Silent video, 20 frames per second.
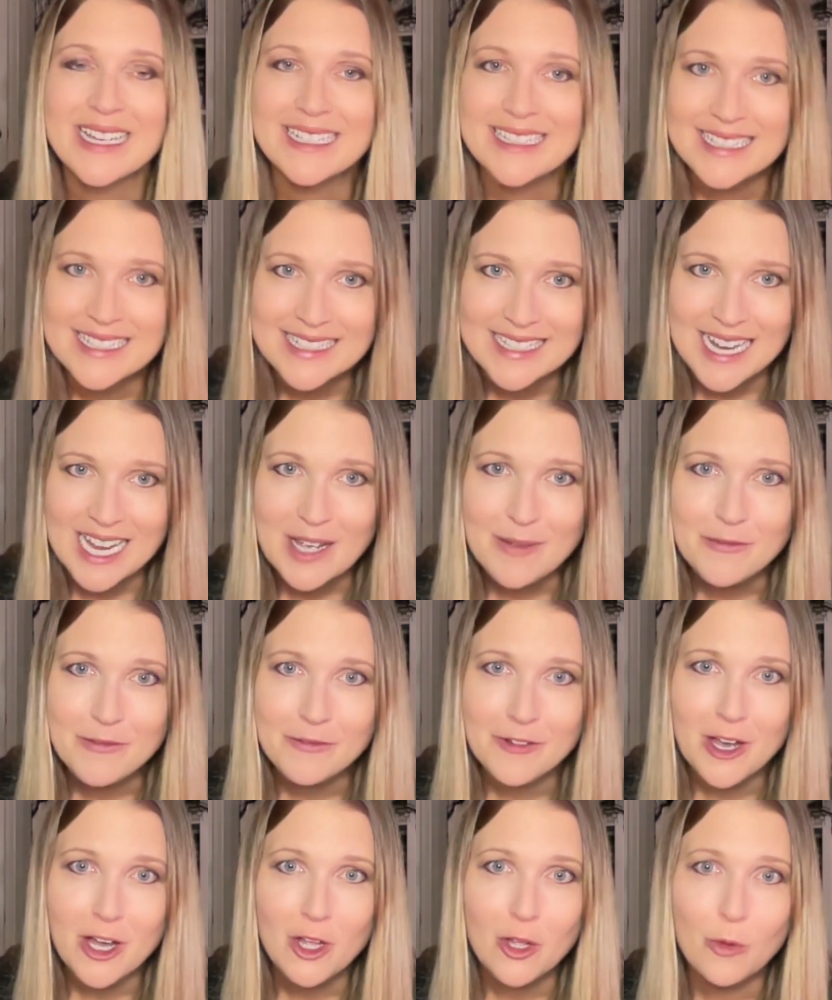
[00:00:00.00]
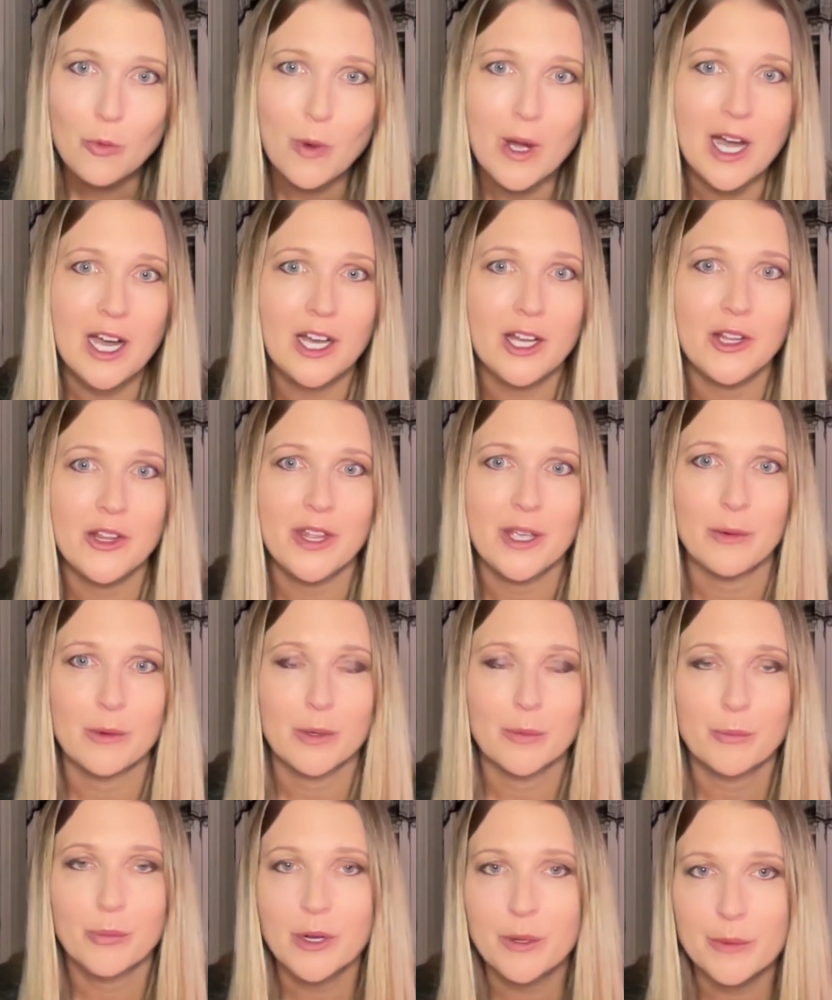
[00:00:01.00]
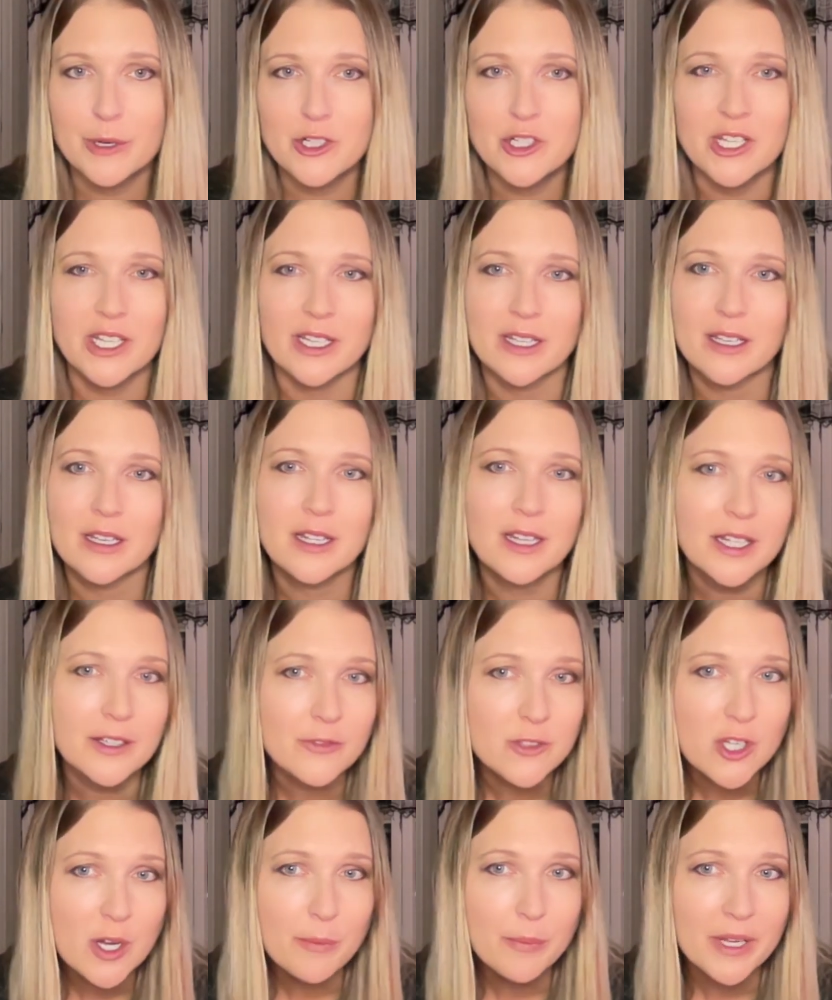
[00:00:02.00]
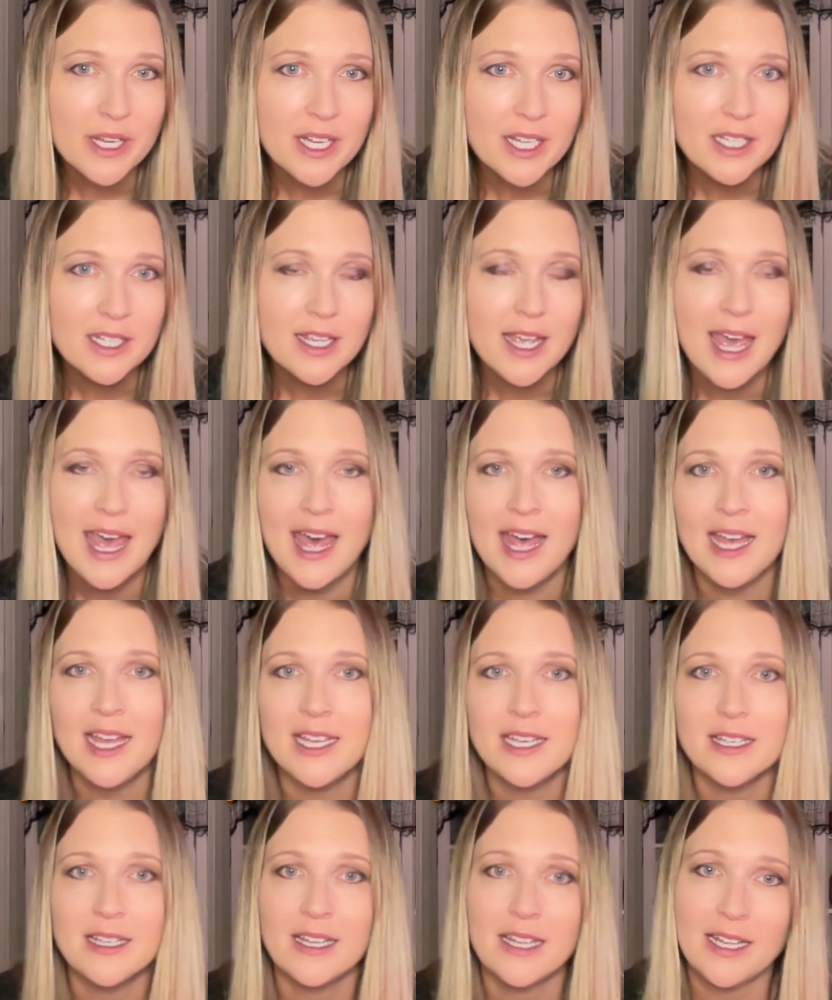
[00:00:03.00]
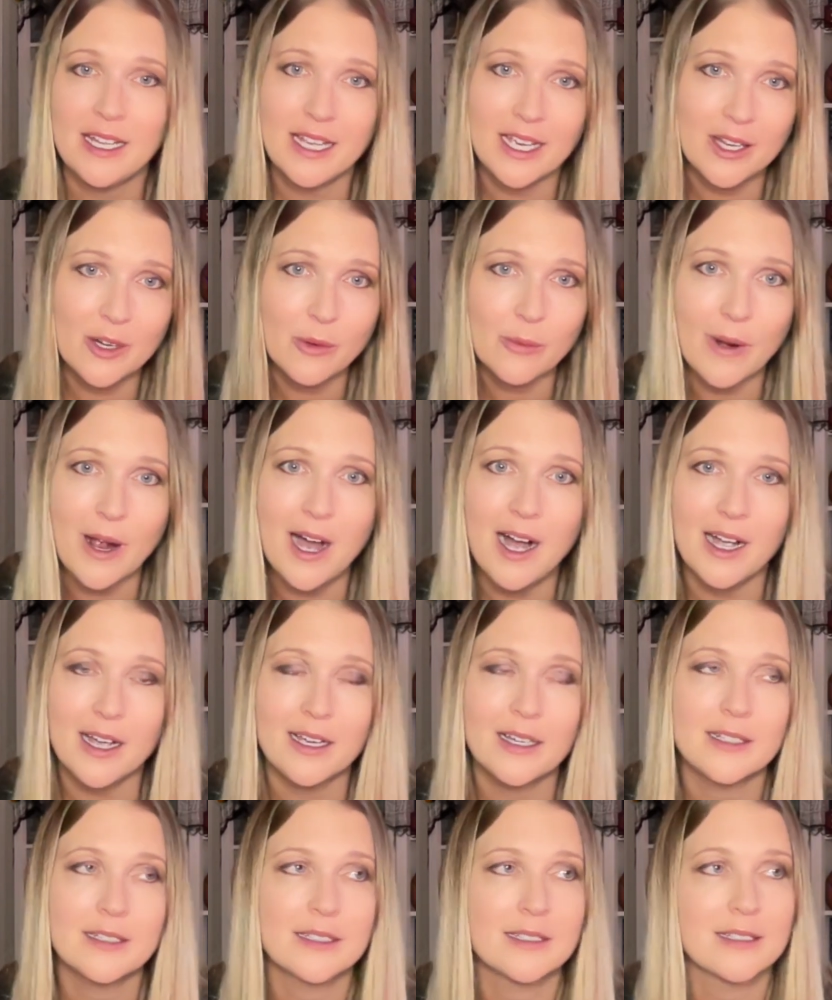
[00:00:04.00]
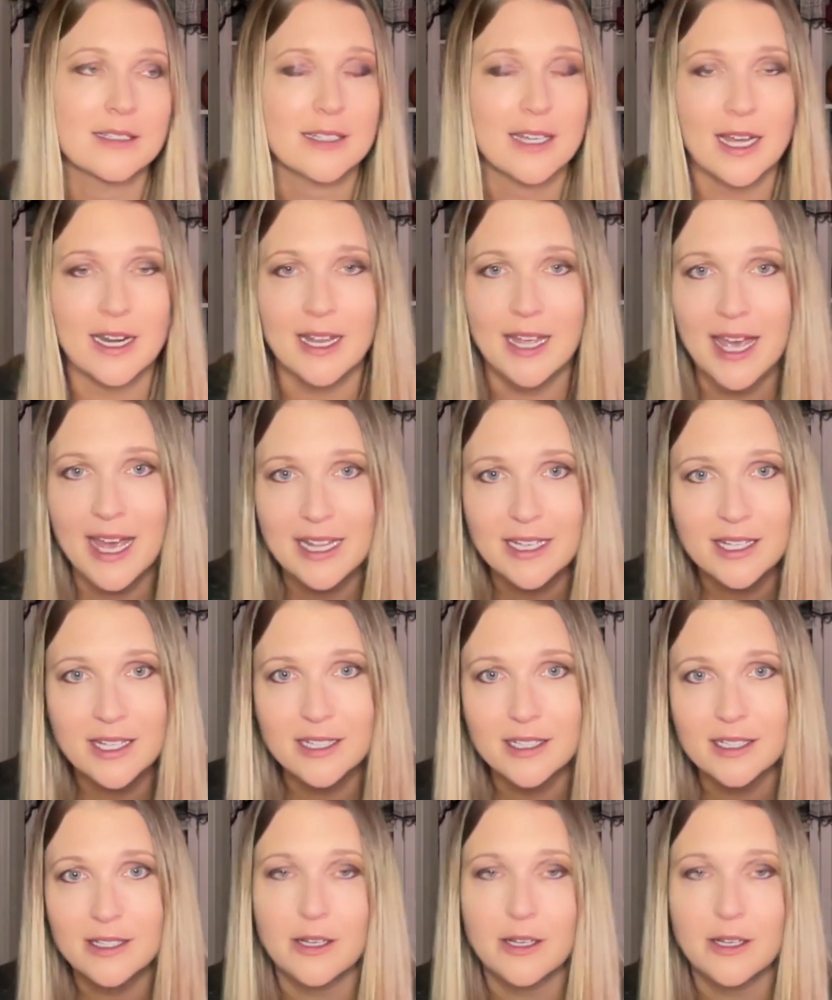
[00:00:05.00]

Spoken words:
Sam fell while they were pretty much cliff jumping, and he hit a rock, got a head